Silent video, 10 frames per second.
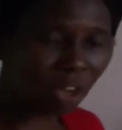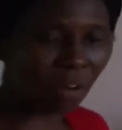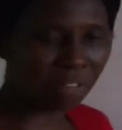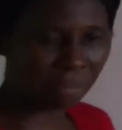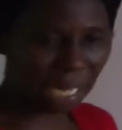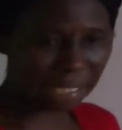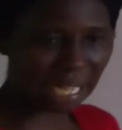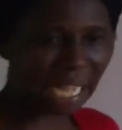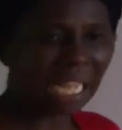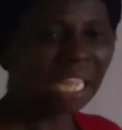of
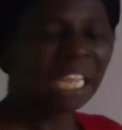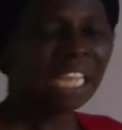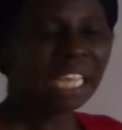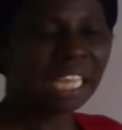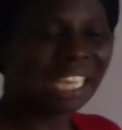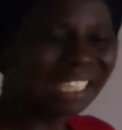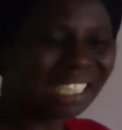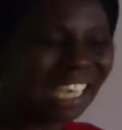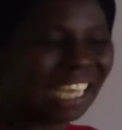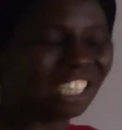matter is
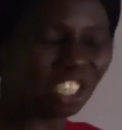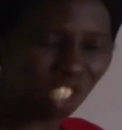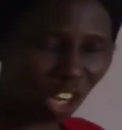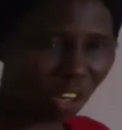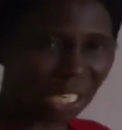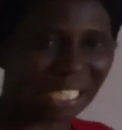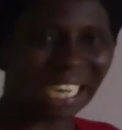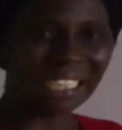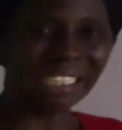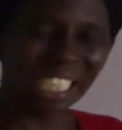a theory
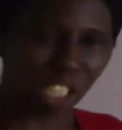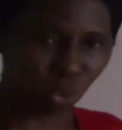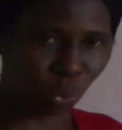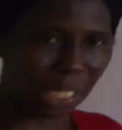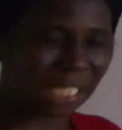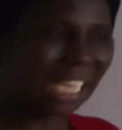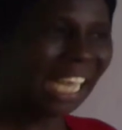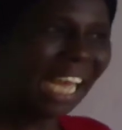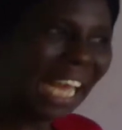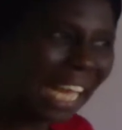that deals with
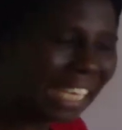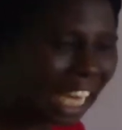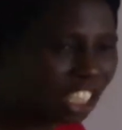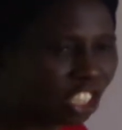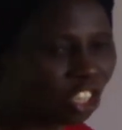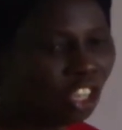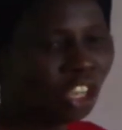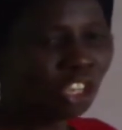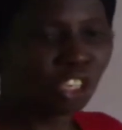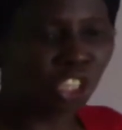energy
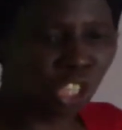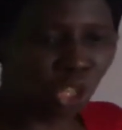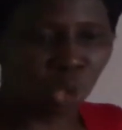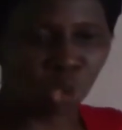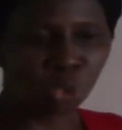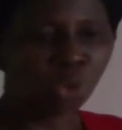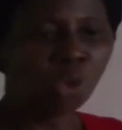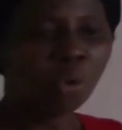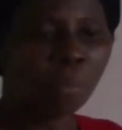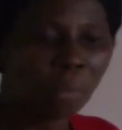due to
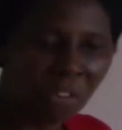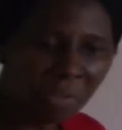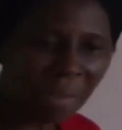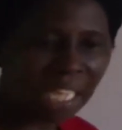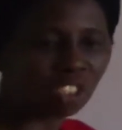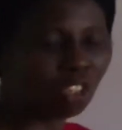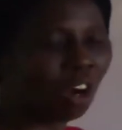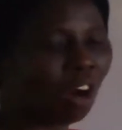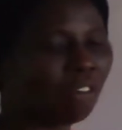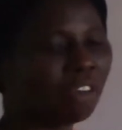movement
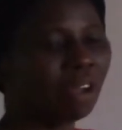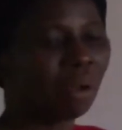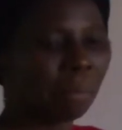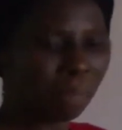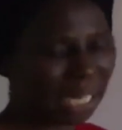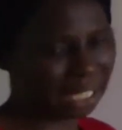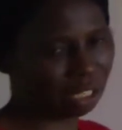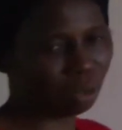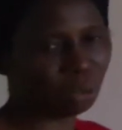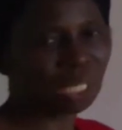of
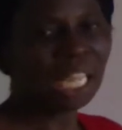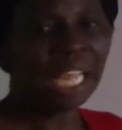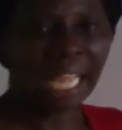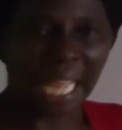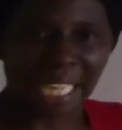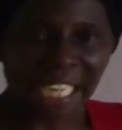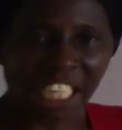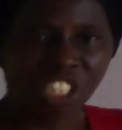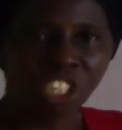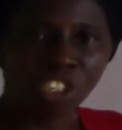particles.
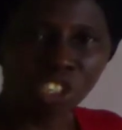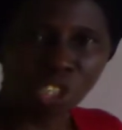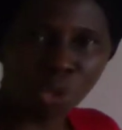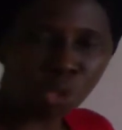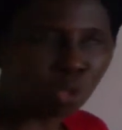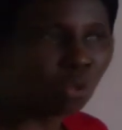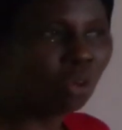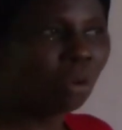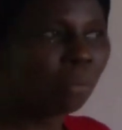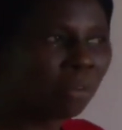Energy due to
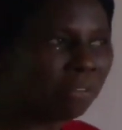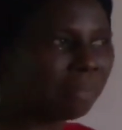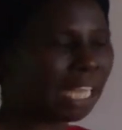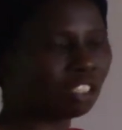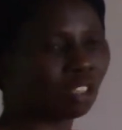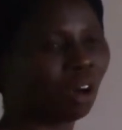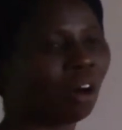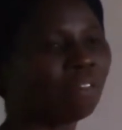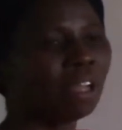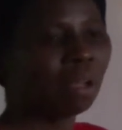movement
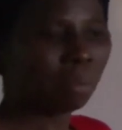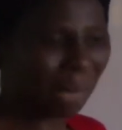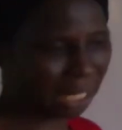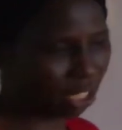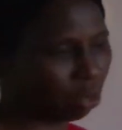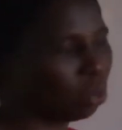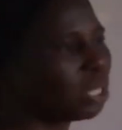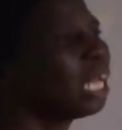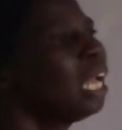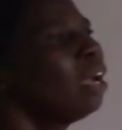of particles.
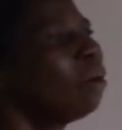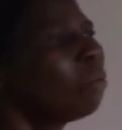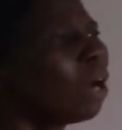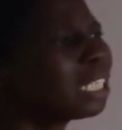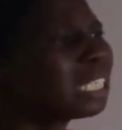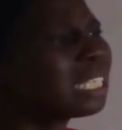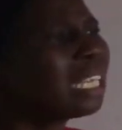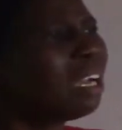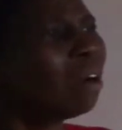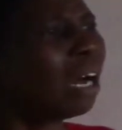What
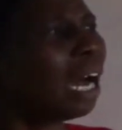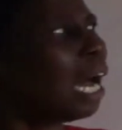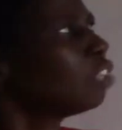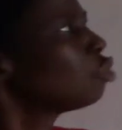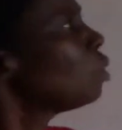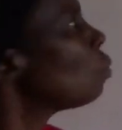do we